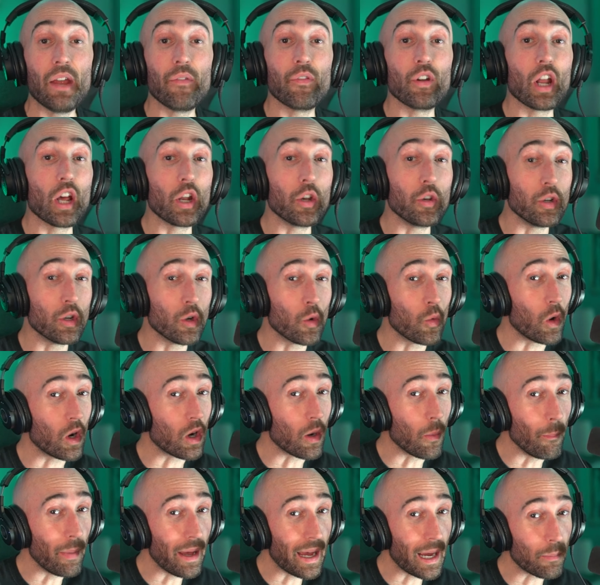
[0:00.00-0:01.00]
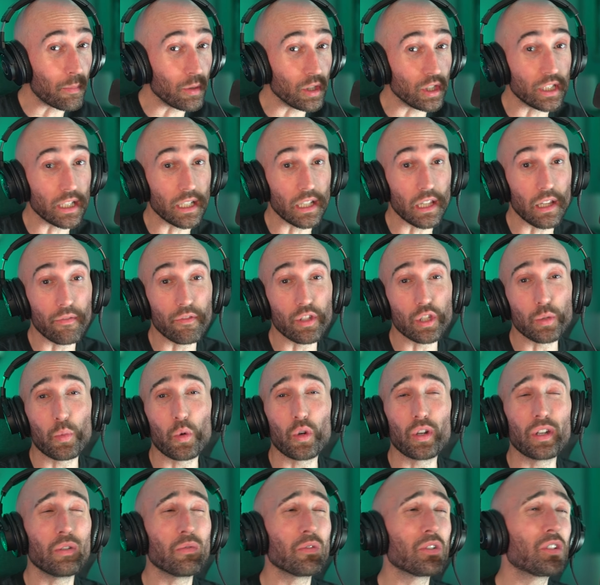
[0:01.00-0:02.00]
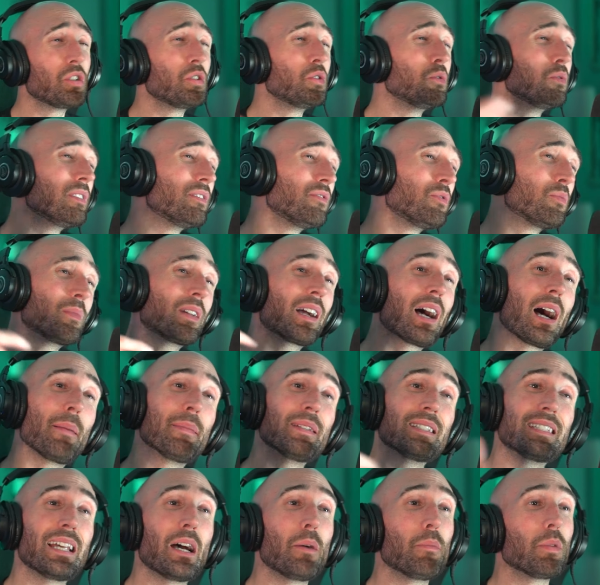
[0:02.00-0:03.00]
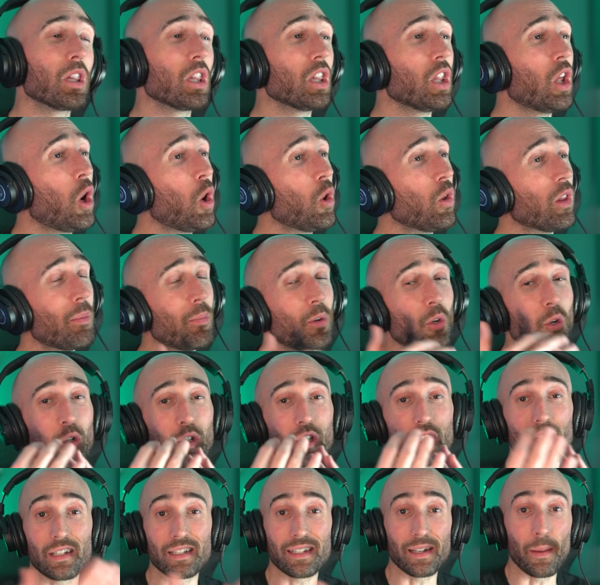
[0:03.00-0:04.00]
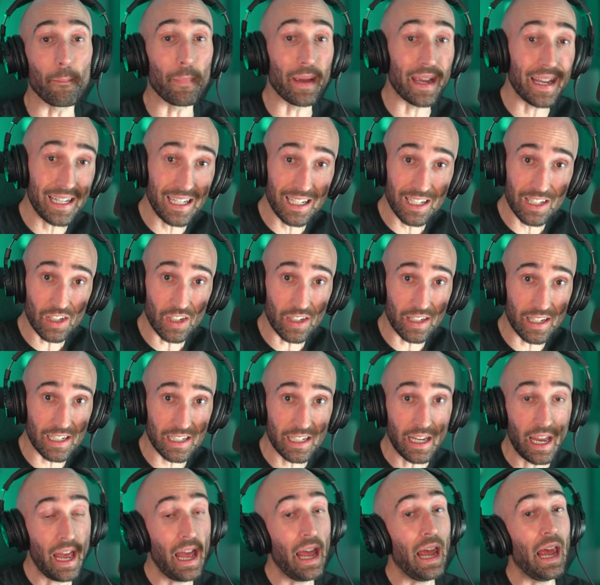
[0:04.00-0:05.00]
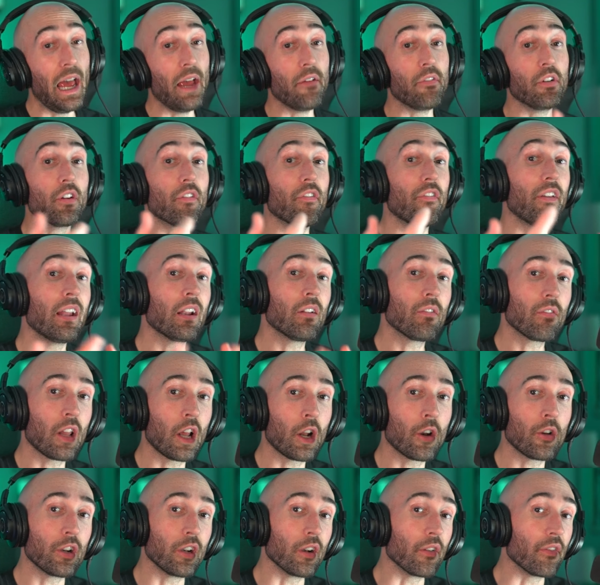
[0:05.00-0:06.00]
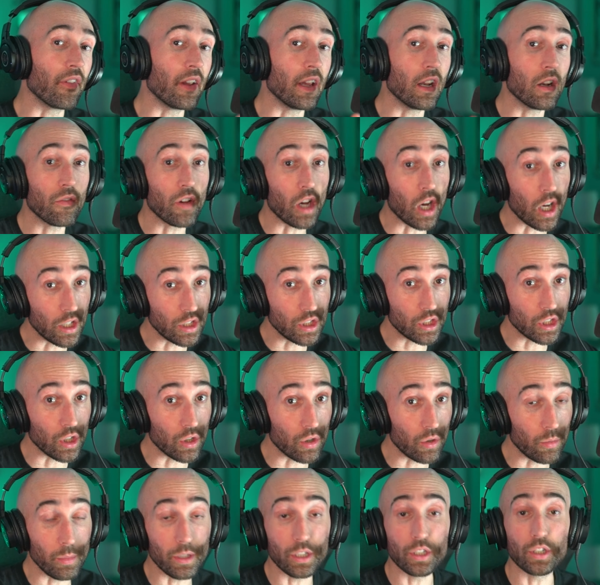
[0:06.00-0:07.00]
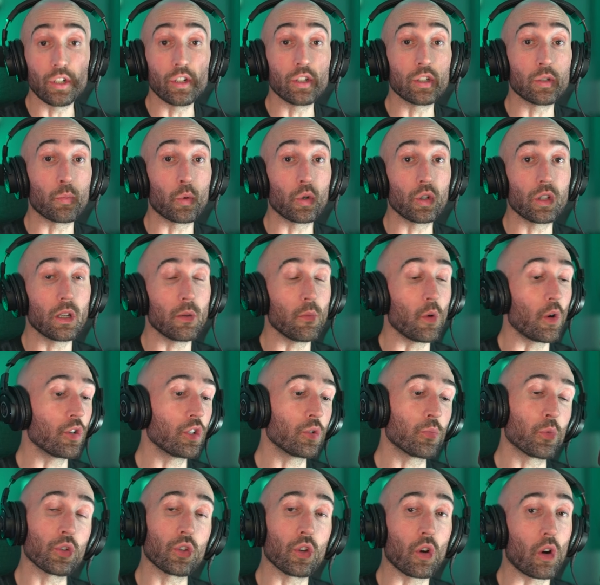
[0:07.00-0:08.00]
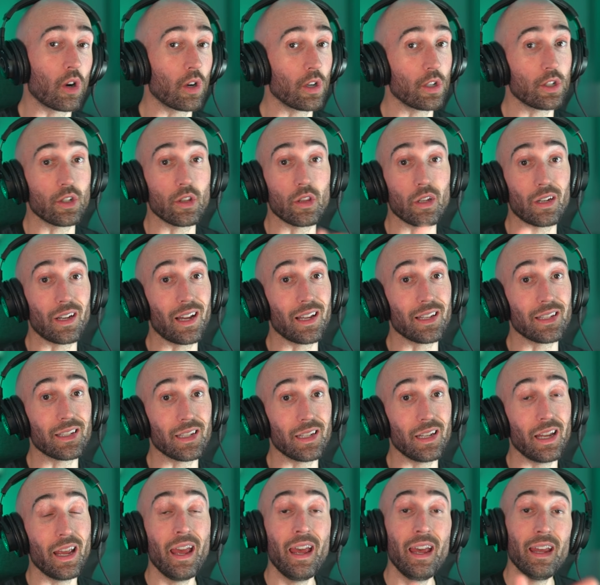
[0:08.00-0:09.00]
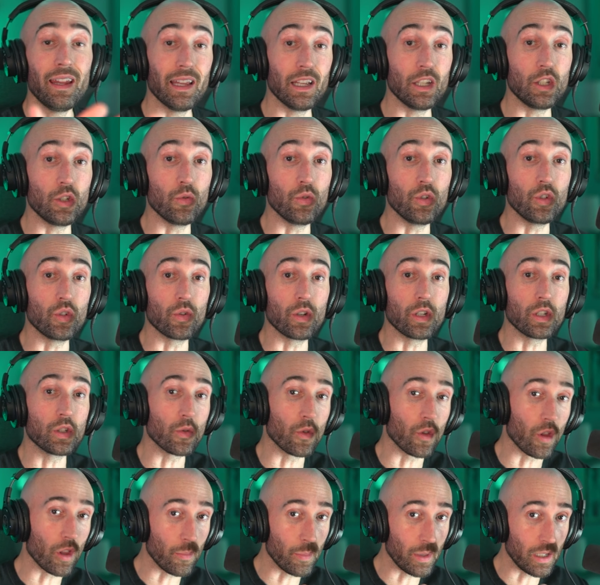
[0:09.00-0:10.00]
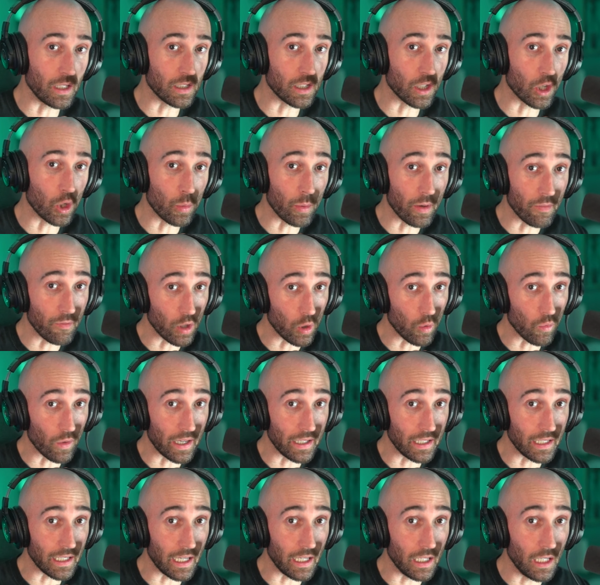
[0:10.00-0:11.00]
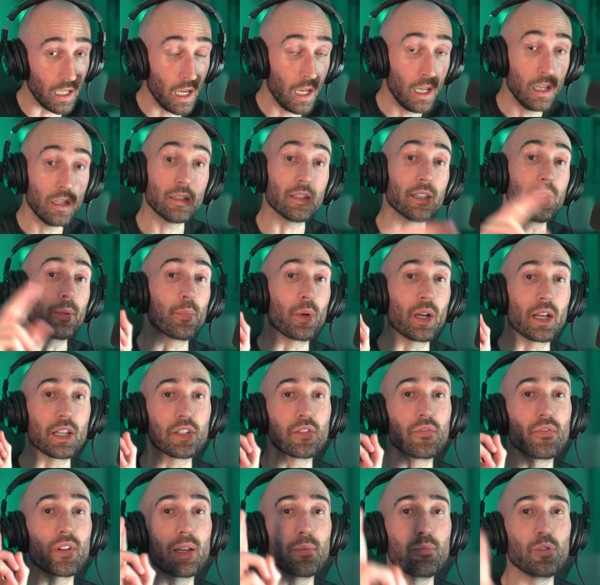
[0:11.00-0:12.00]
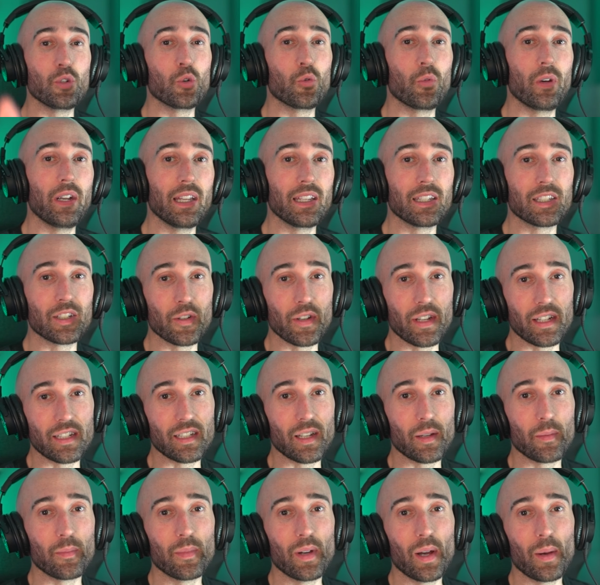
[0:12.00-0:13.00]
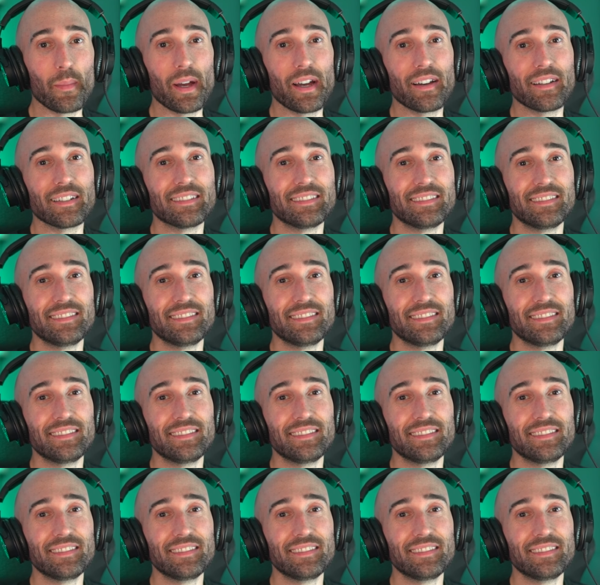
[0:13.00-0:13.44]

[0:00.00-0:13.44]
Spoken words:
If you're not new here, welcome back. Appreciate the love and support. You know what to do. Leave some comments down below. Let me know your thoughts and opinions on this. If you're a fan of Latto, you're a fan of Hunxho, be sure to support them. Always support the artist or the content that you enjoy. So with all that being said, we're having a great day. Send some positive vibes your way. And until next time, I'm out.